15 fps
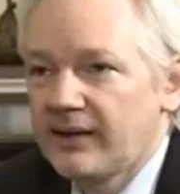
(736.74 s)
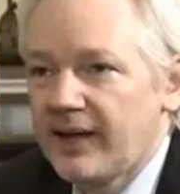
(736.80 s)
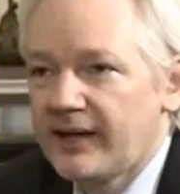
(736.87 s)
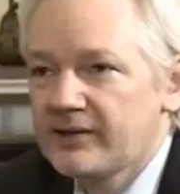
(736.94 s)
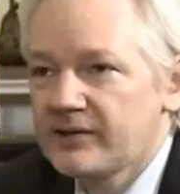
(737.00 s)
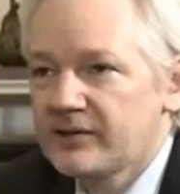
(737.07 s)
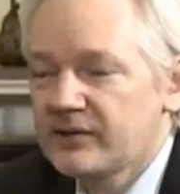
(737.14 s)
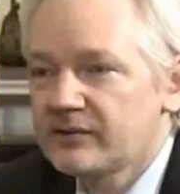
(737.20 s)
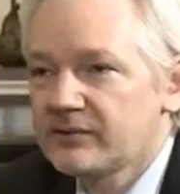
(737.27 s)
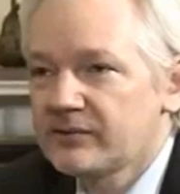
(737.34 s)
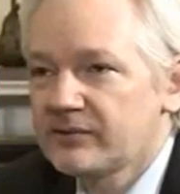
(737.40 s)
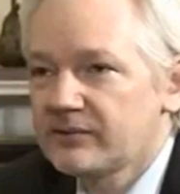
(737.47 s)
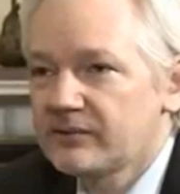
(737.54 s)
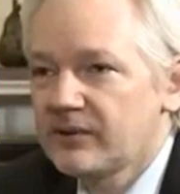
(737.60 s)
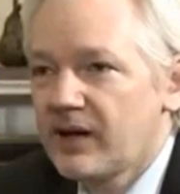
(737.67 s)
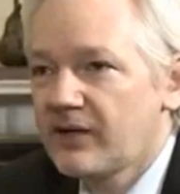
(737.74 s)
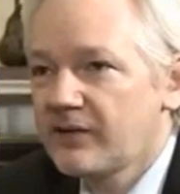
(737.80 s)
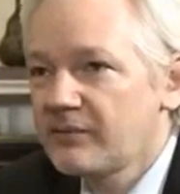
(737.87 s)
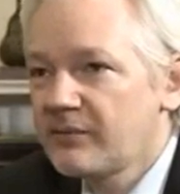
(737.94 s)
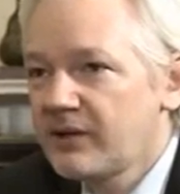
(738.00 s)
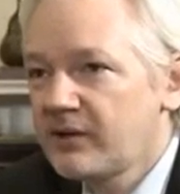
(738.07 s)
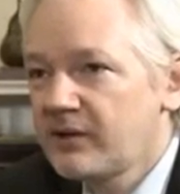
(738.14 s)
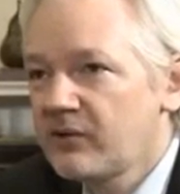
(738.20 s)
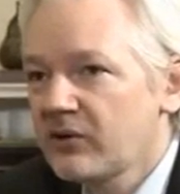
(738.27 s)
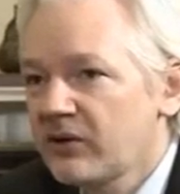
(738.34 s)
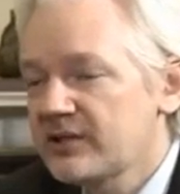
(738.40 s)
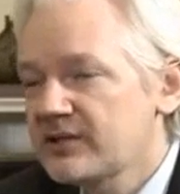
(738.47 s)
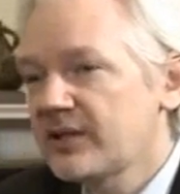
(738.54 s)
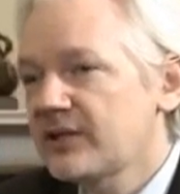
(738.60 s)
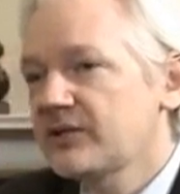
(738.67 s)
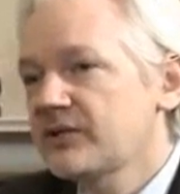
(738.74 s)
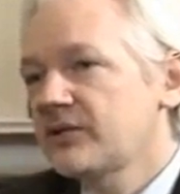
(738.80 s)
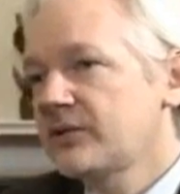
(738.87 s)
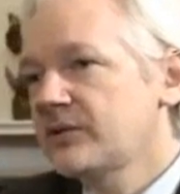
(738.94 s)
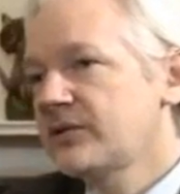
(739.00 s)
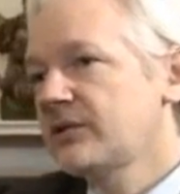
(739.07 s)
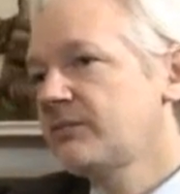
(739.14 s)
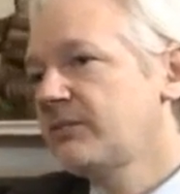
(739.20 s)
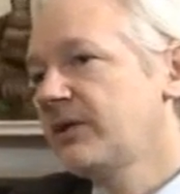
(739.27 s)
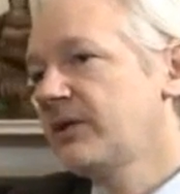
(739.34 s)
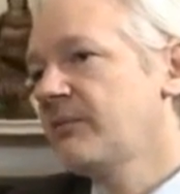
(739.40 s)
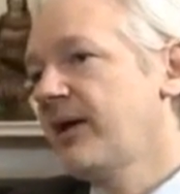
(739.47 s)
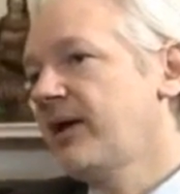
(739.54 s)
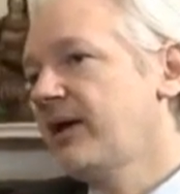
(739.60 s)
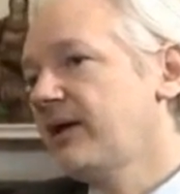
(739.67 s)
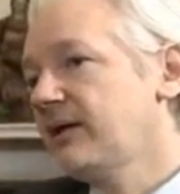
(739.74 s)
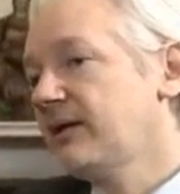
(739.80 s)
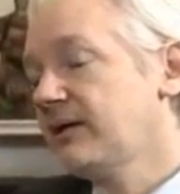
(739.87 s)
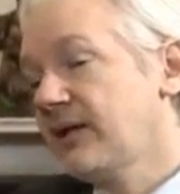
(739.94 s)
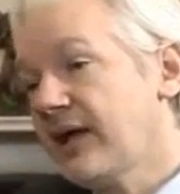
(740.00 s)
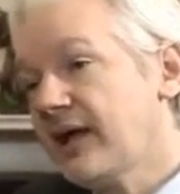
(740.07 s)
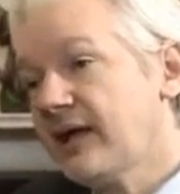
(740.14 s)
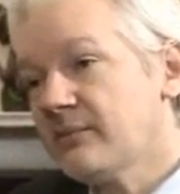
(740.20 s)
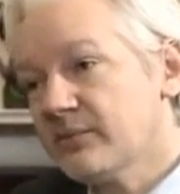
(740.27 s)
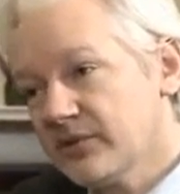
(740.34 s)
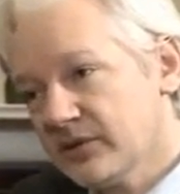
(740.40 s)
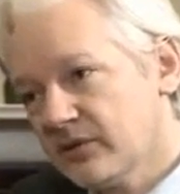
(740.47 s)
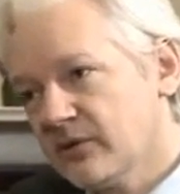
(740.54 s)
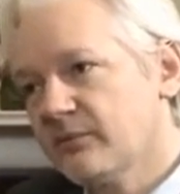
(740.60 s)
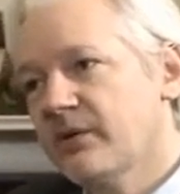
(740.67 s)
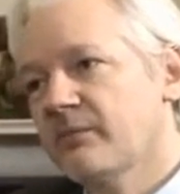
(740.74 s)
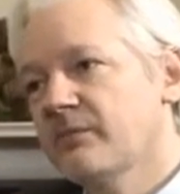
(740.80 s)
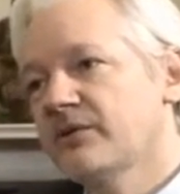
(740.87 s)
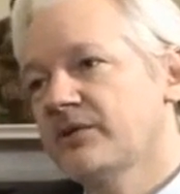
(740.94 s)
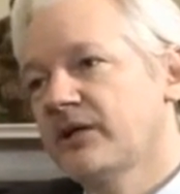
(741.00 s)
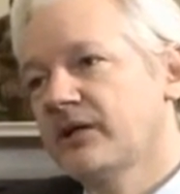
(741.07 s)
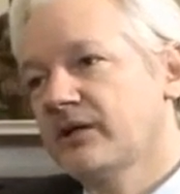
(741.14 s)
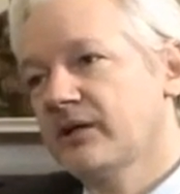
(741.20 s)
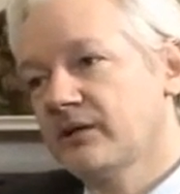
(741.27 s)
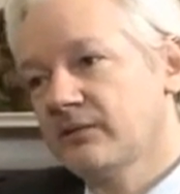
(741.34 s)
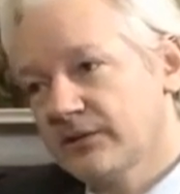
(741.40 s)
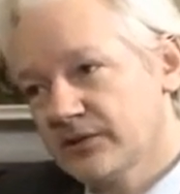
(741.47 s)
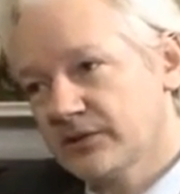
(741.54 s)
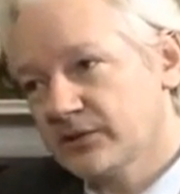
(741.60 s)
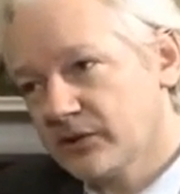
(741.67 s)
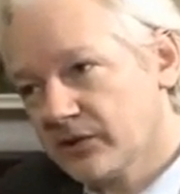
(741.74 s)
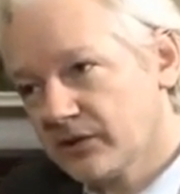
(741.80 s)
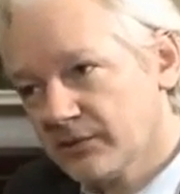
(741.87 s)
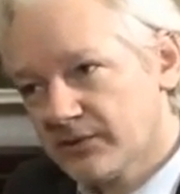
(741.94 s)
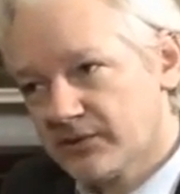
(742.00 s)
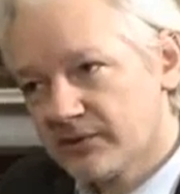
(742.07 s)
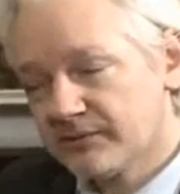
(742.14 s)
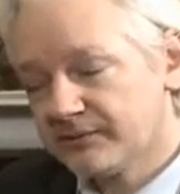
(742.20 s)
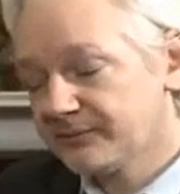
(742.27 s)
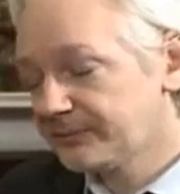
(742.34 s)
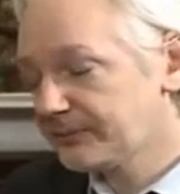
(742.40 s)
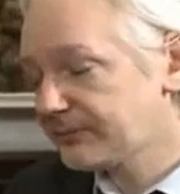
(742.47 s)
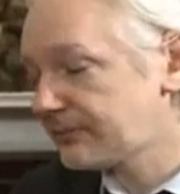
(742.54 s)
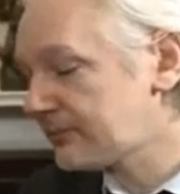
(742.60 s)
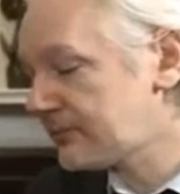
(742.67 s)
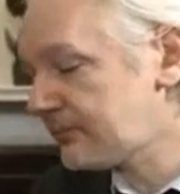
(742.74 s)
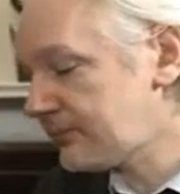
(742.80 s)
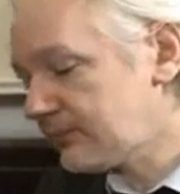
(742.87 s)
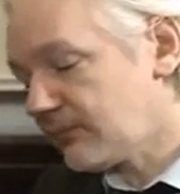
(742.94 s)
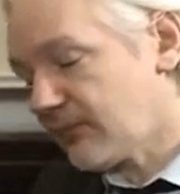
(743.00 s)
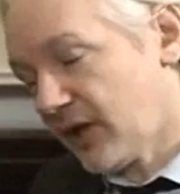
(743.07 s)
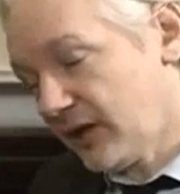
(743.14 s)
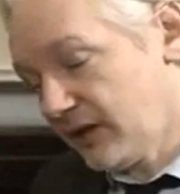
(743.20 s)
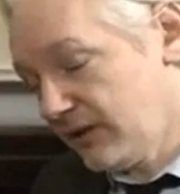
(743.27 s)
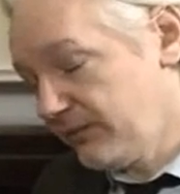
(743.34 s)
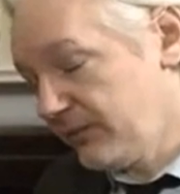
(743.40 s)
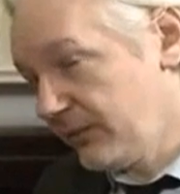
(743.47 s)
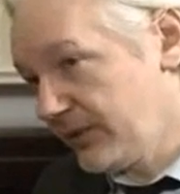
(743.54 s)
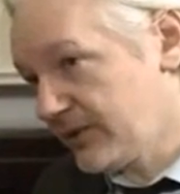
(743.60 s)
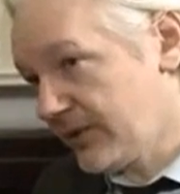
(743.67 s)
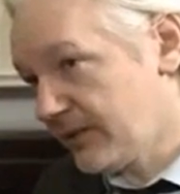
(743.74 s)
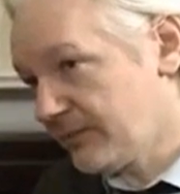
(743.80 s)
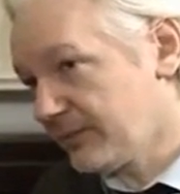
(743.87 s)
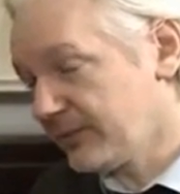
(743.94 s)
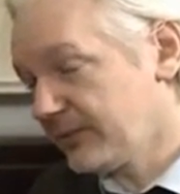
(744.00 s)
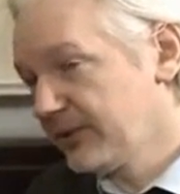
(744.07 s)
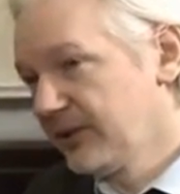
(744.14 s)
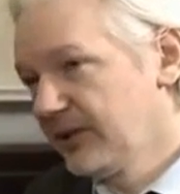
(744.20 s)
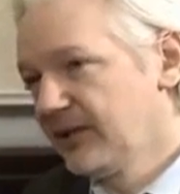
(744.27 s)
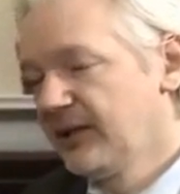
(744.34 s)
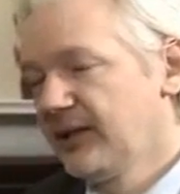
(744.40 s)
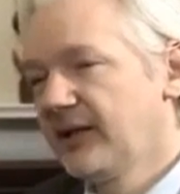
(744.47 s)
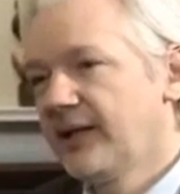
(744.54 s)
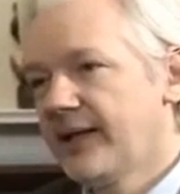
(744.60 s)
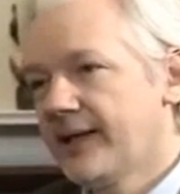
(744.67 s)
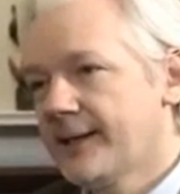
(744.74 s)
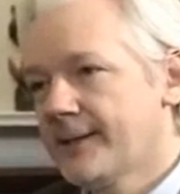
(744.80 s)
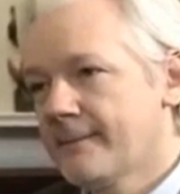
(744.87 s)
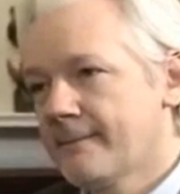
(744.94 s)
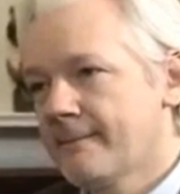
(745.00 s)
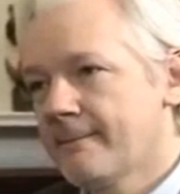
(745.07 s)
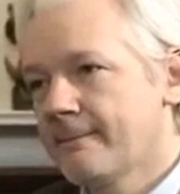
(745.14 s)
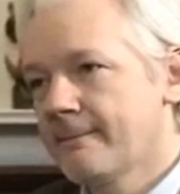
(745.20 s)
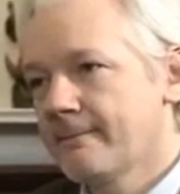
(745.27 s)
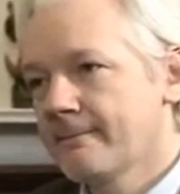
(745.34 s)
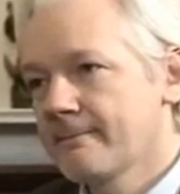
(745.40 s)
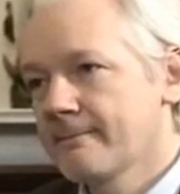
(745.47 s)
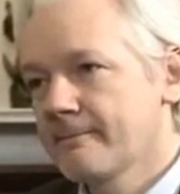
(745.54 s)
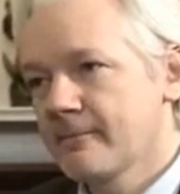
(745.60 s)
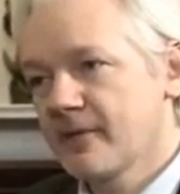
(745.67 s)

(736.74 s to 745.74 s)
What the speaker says: in the case of other media organizations who are simply making claims and not publishing original documents. I'll give you an example, a